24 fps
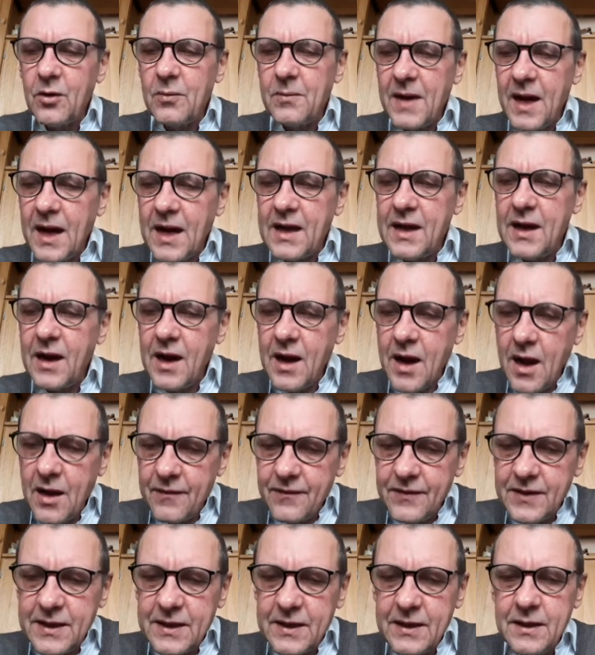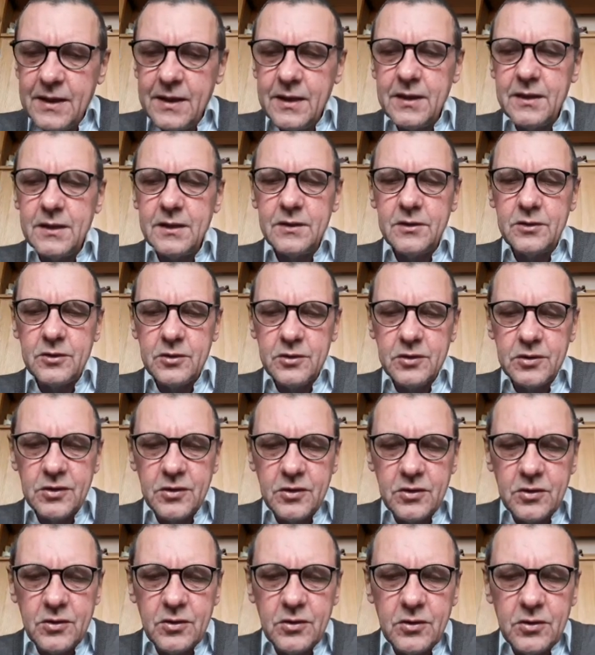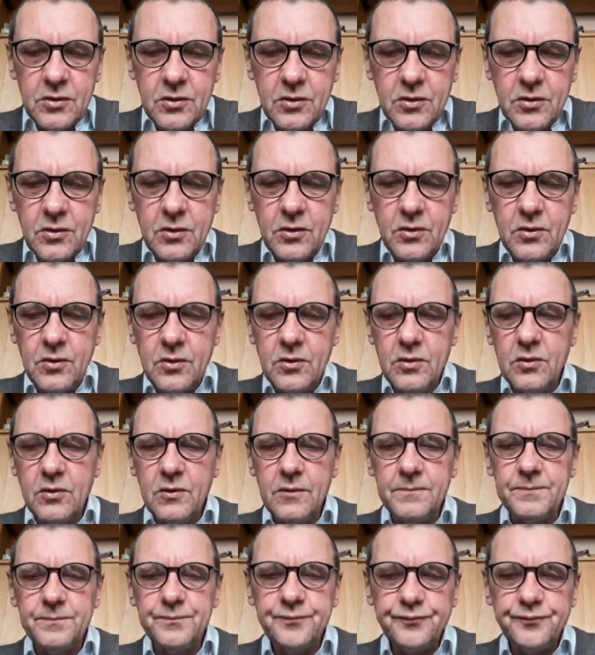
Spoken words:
my loving to you.